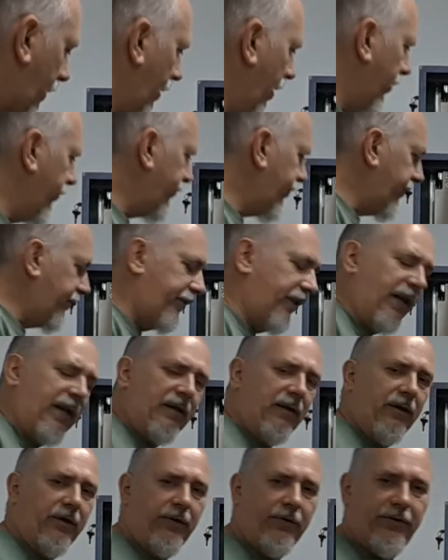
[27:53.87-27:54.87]
there's this
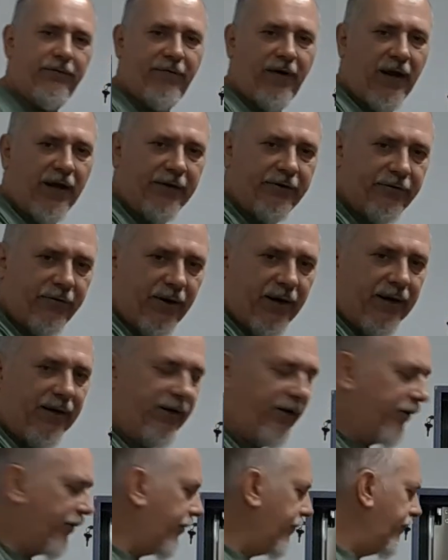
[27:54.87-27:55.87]
neat little device
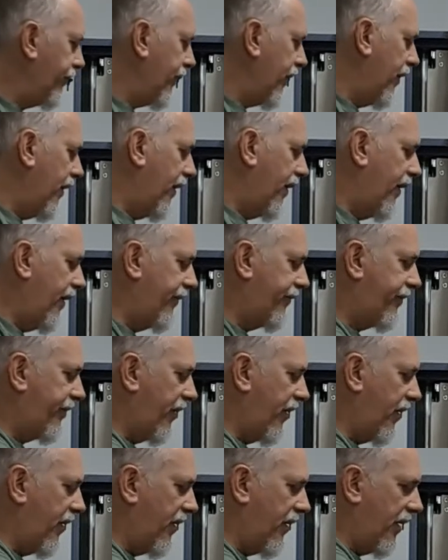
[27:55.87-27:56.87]
right here. It's
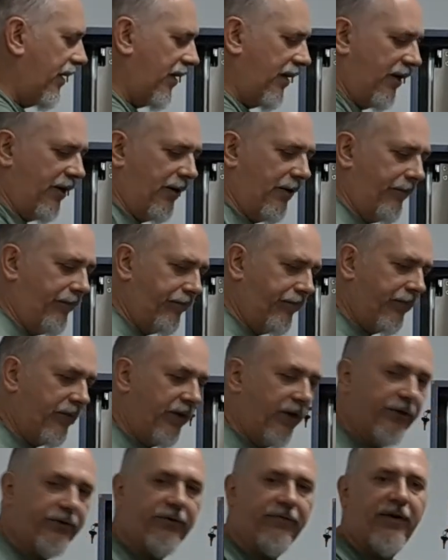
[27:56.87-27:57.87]
a
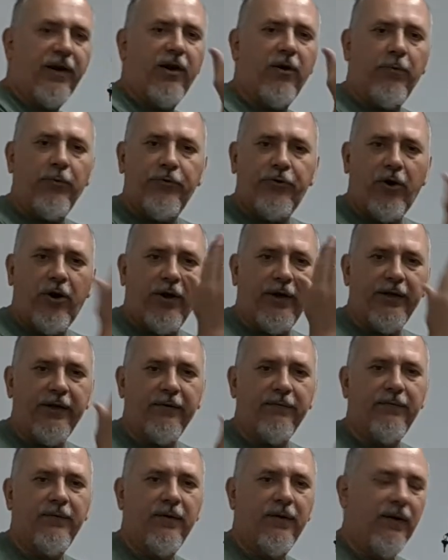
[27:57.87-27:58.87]
variable target,
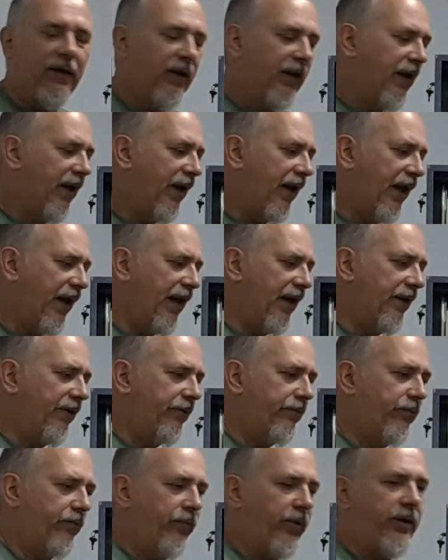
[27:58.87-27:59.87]

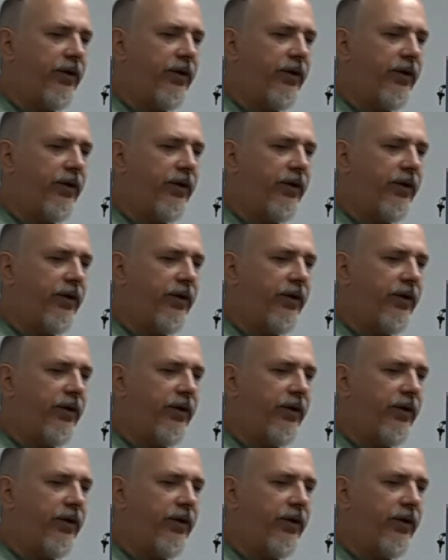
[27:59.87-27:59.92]
and